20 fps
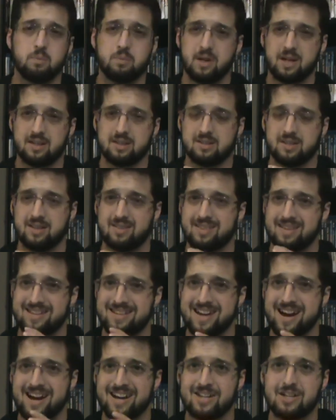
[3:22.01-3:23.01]
like I said, the
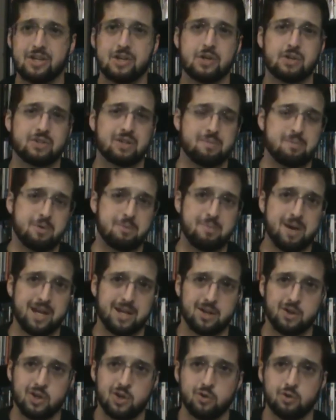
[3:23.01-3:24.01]
9 years I've been
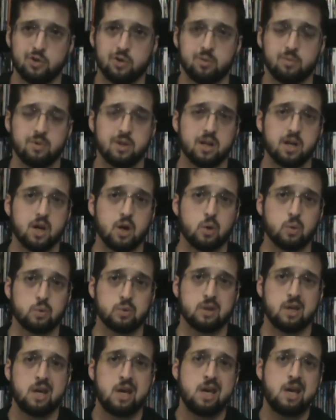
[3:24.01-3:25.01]
making YouTube
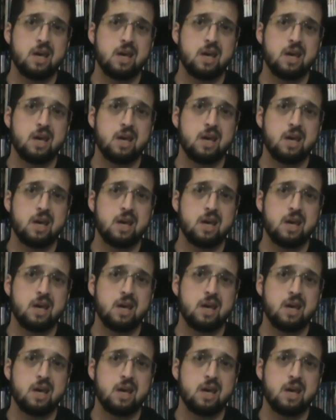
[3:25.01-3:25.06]
videos.